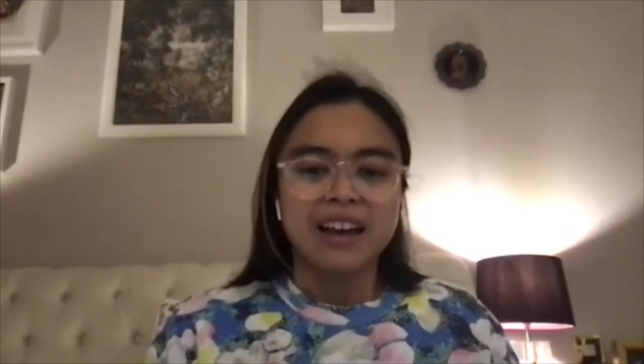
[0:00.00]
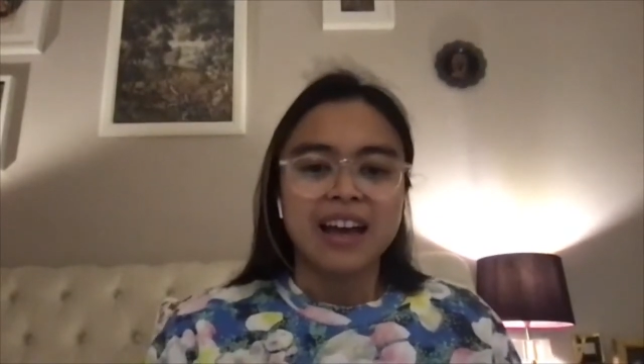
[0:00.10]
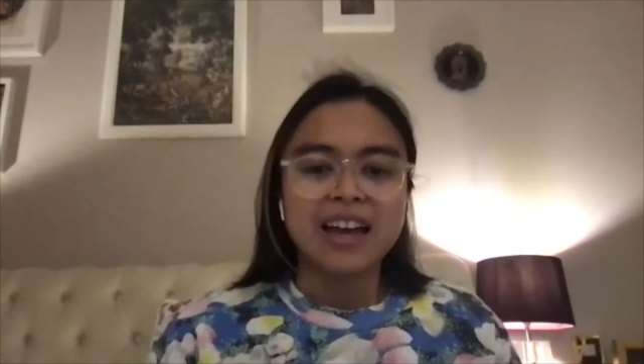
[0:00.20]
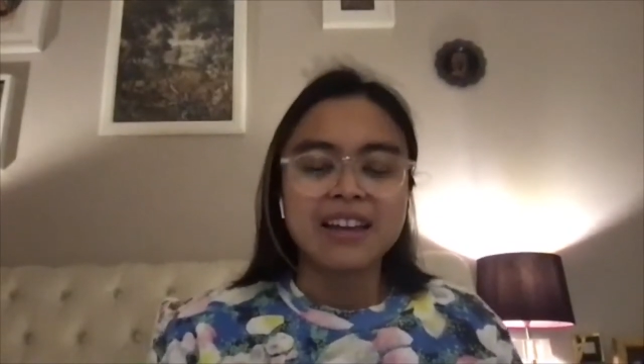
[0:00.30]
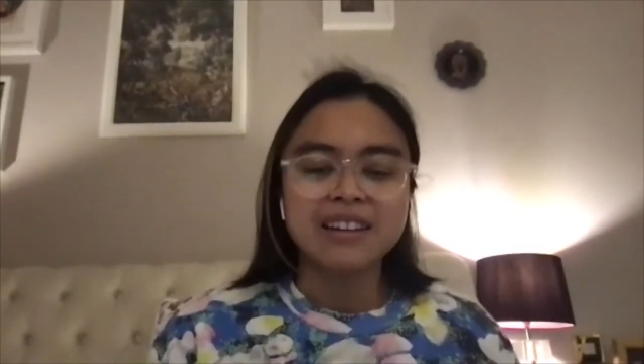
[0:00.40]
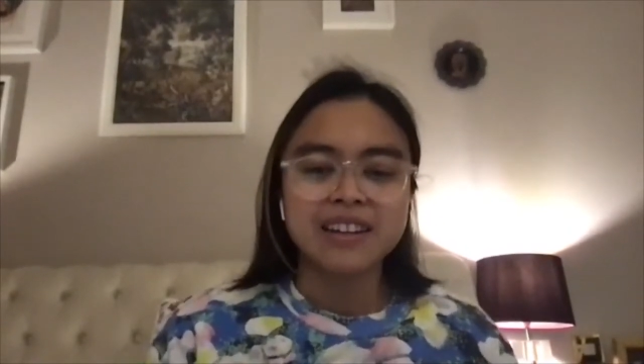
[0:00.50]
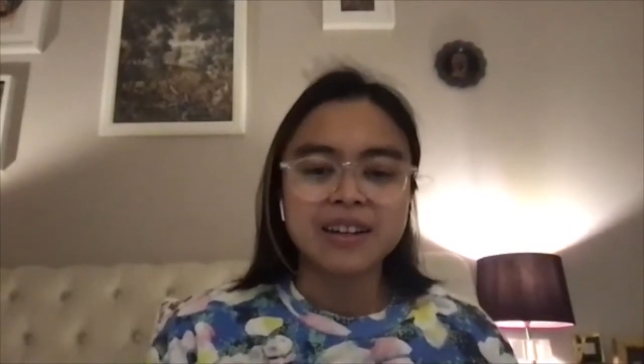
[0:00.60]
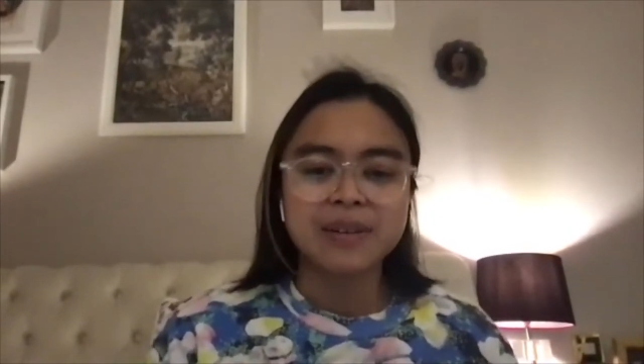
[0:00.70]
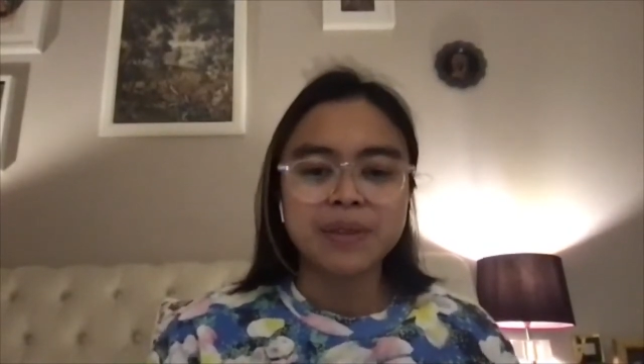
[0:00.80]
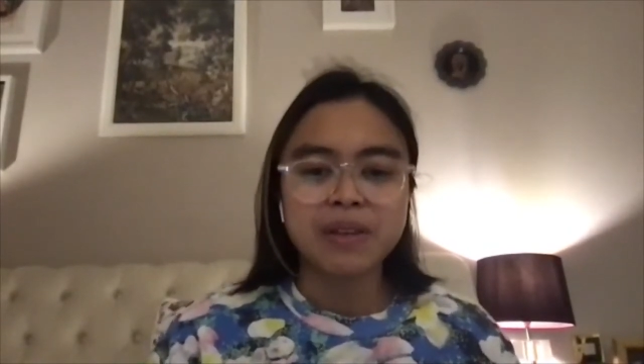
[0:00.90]
And
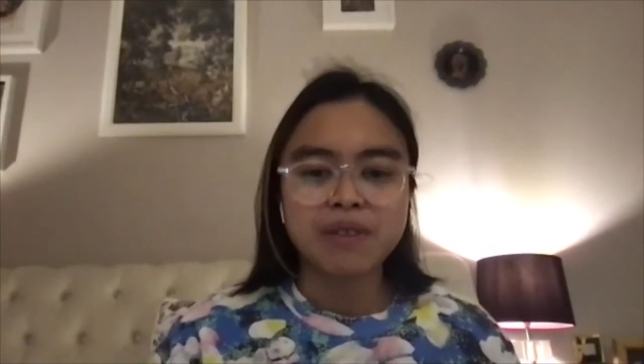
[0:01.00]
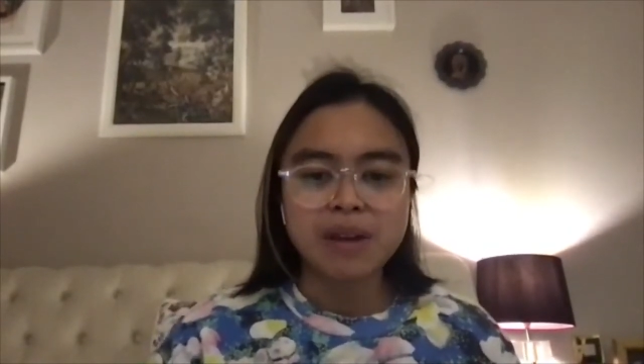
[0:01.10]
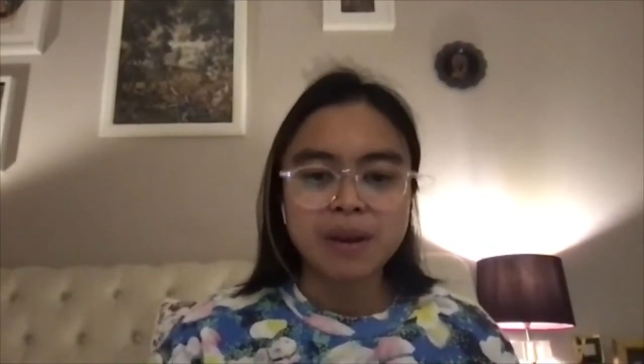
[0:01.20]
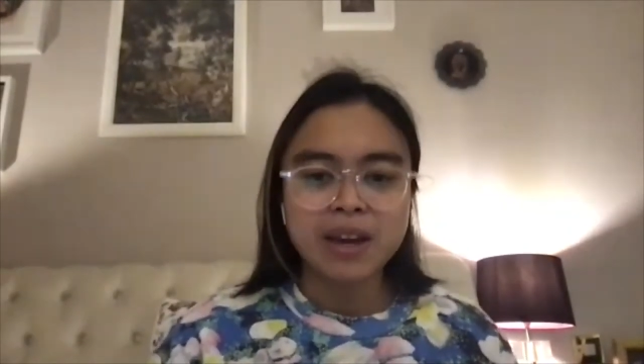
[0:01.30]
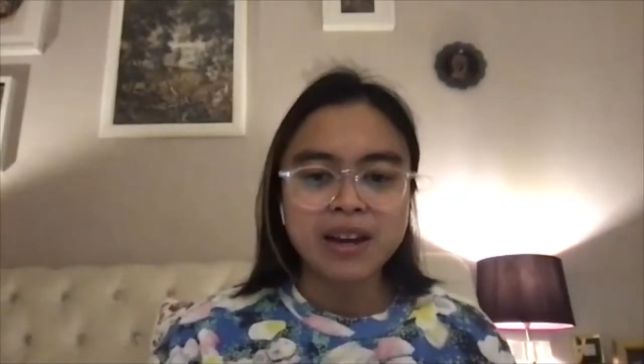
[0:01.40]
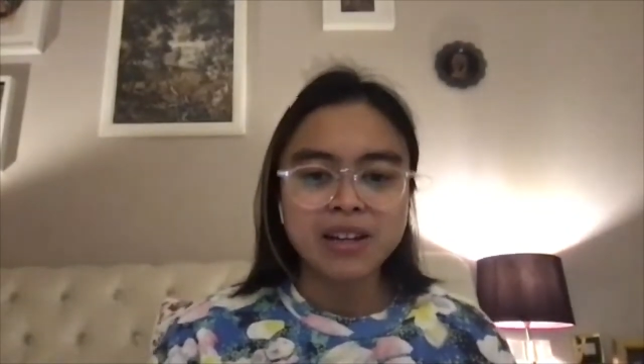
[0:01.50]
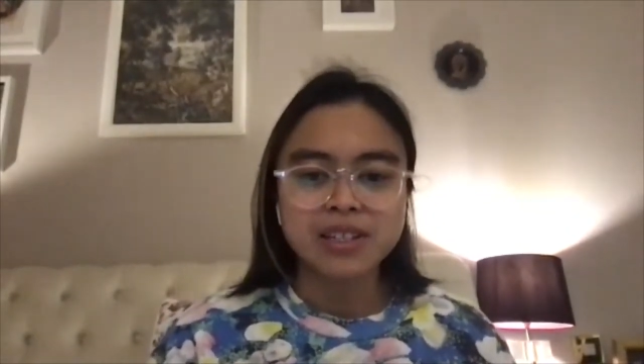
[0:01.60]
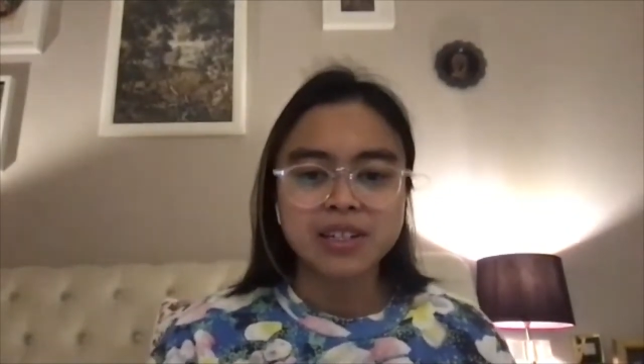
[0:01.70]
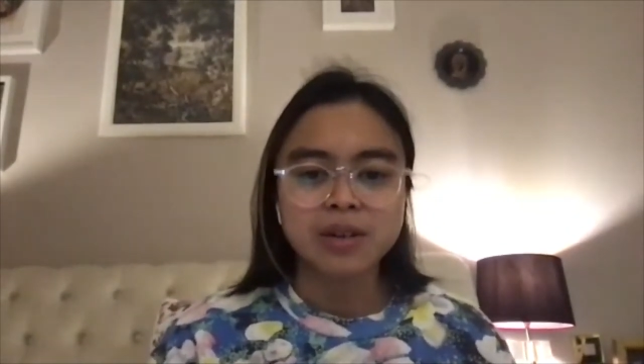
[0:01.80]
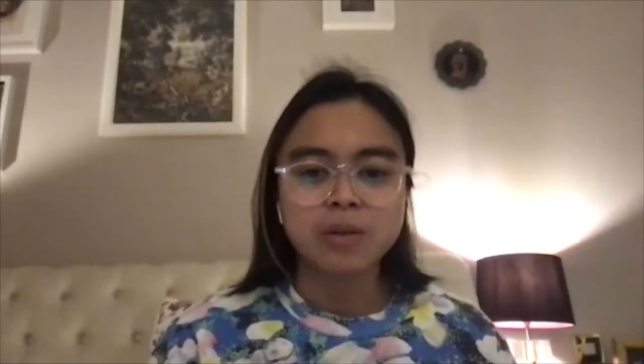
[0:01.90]
if I may
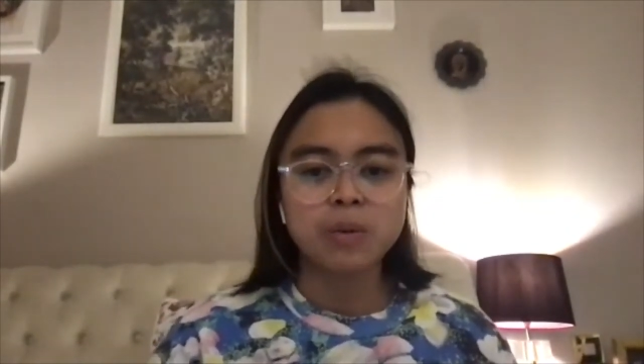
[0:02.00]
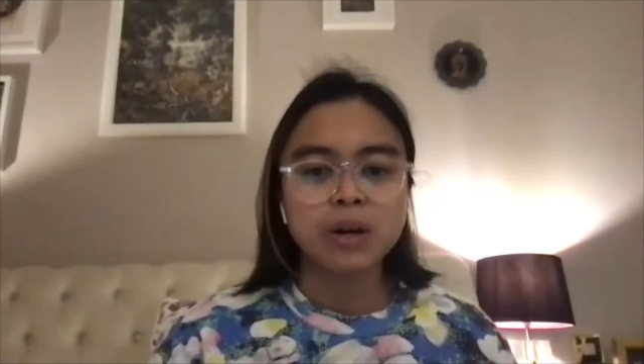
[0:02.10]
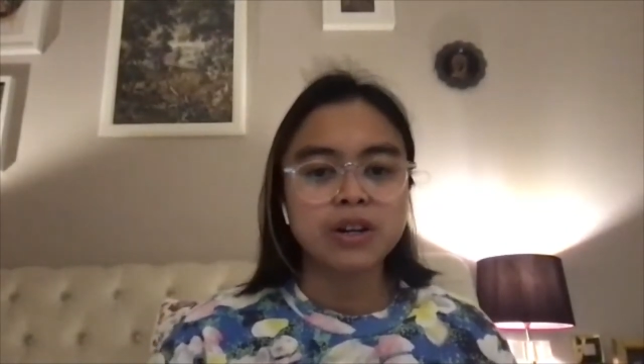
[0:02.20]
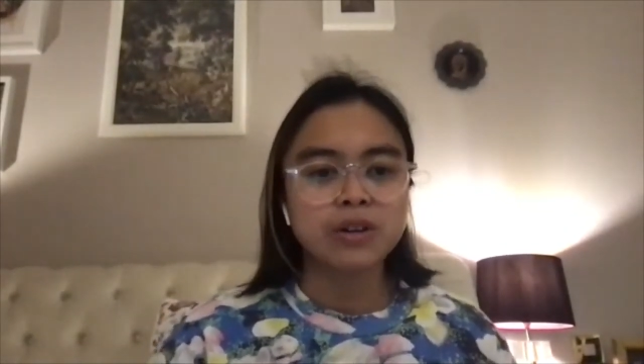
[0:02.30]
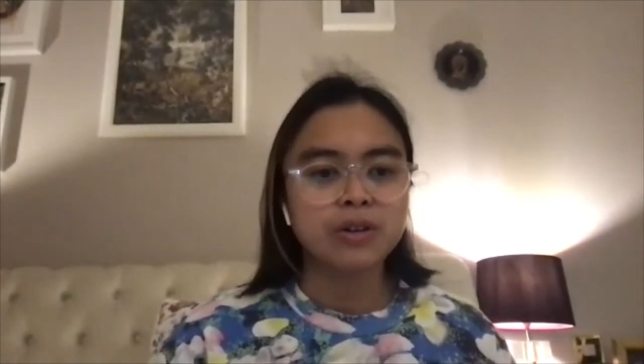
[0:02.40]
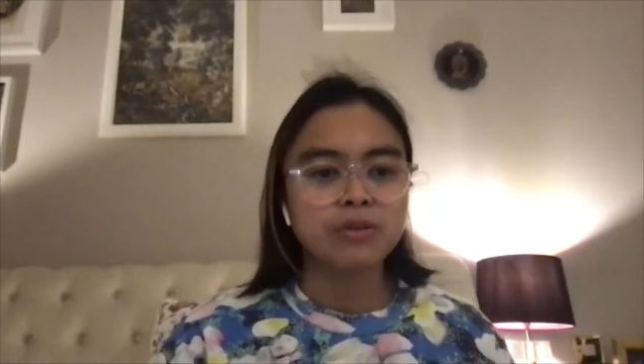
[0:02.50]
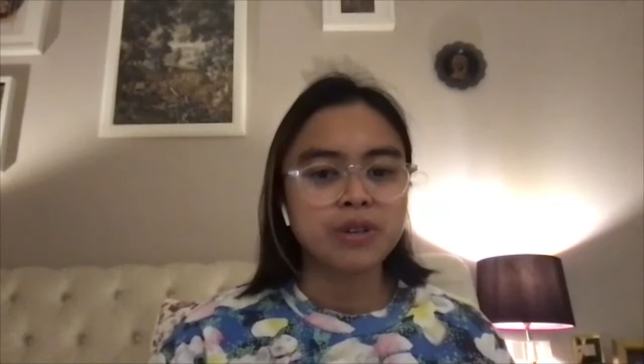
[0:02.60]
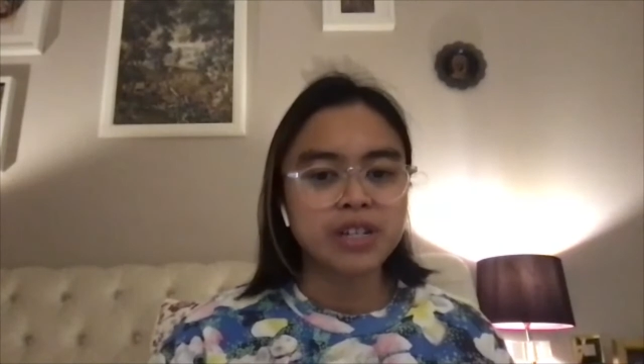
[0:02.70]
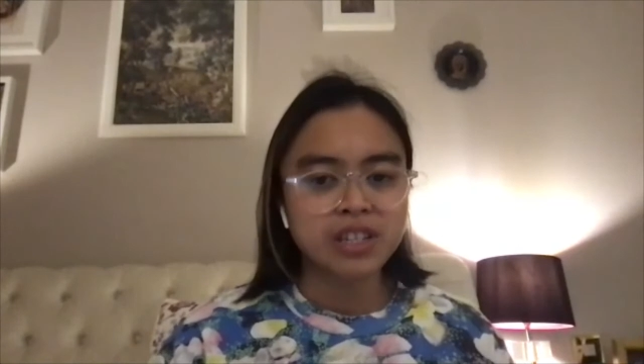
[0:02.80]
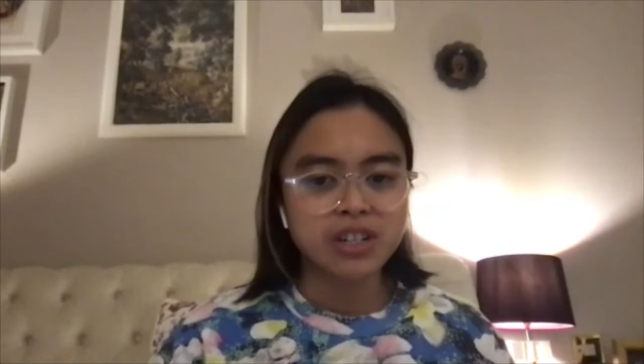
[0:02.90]
ask, what are your
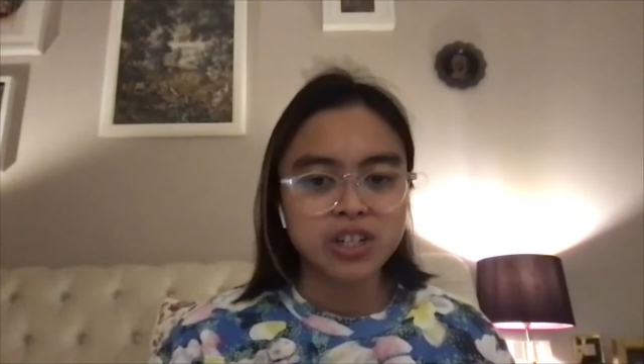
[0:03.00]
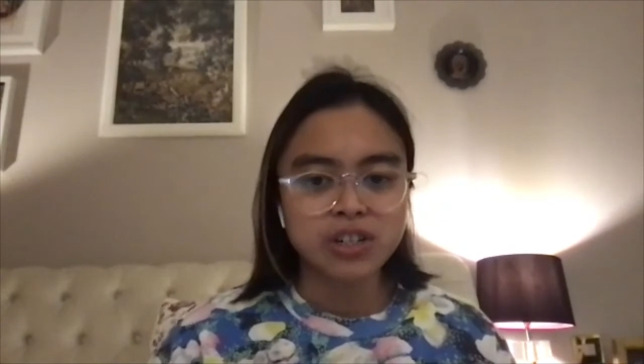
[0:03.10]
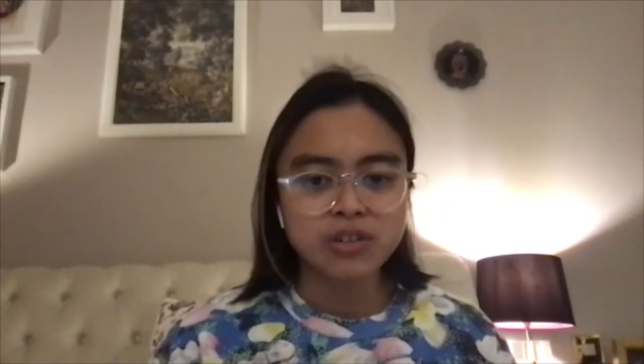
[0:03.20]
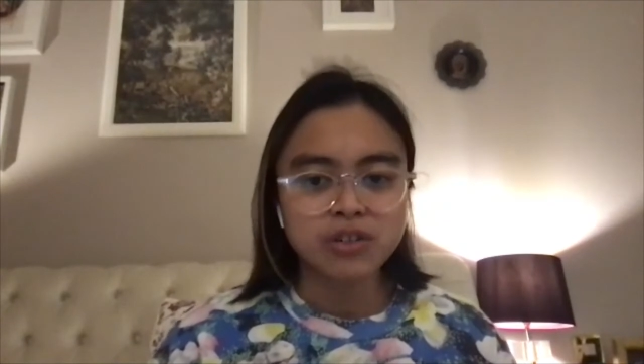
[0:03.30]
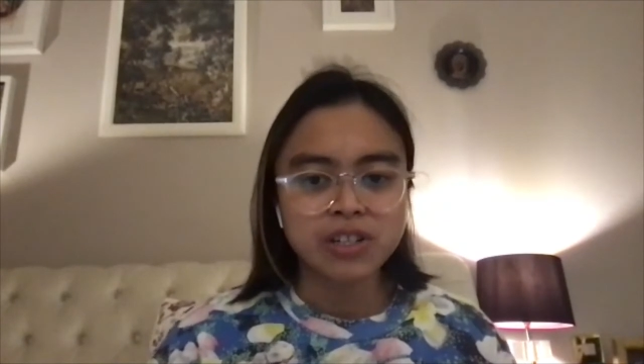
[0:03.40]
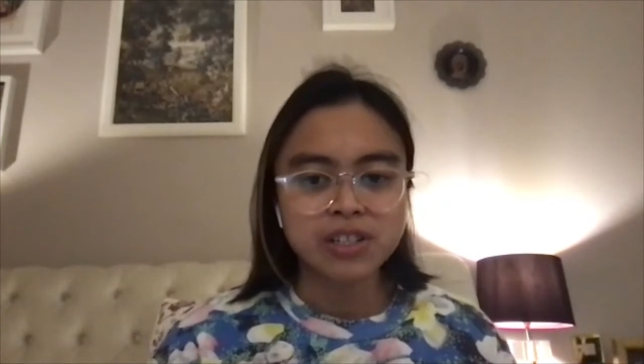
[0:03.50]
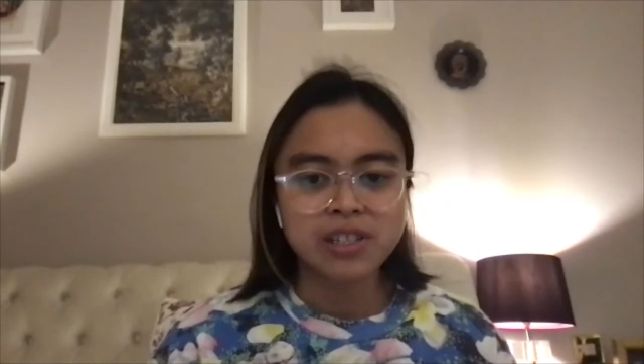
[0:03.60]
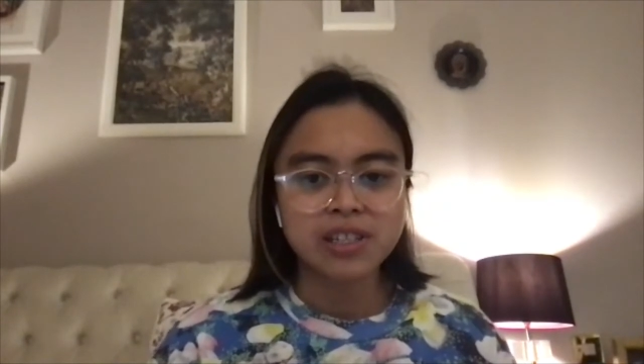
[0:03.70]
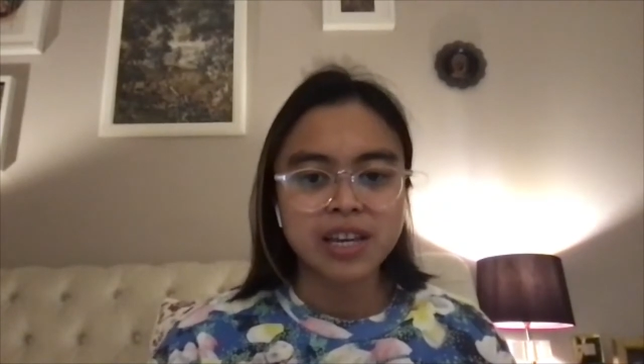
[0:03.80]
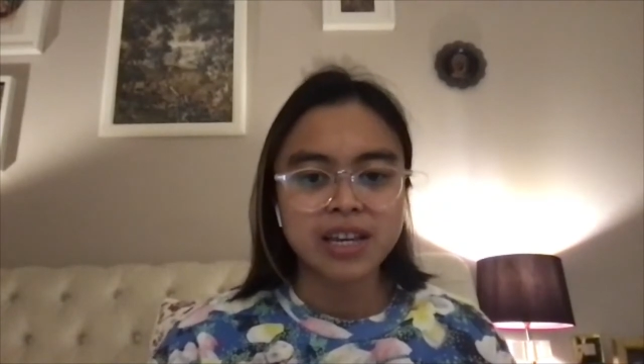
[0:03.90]
research
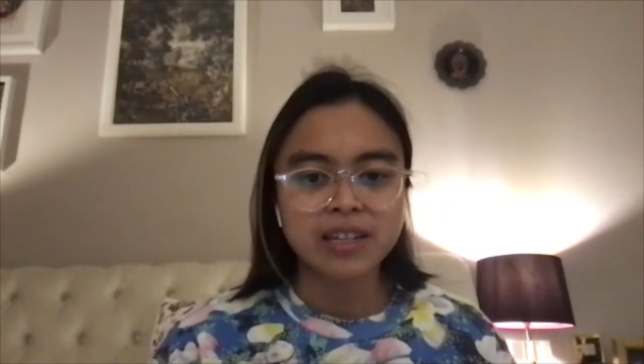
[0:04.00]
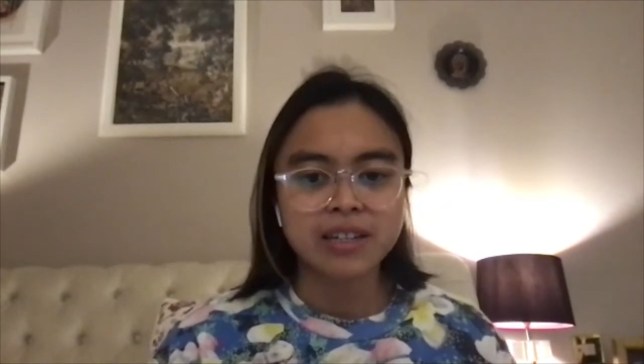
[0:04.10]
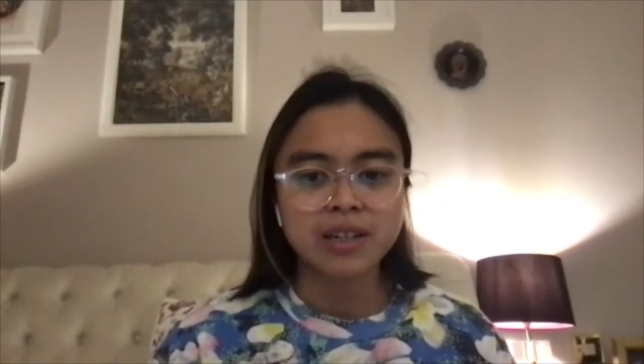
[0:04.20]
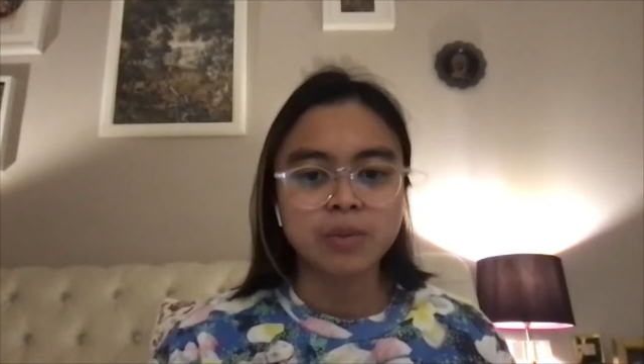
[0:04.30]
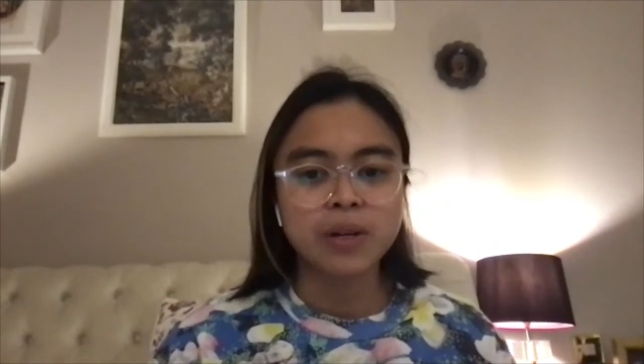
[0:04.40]
interests and what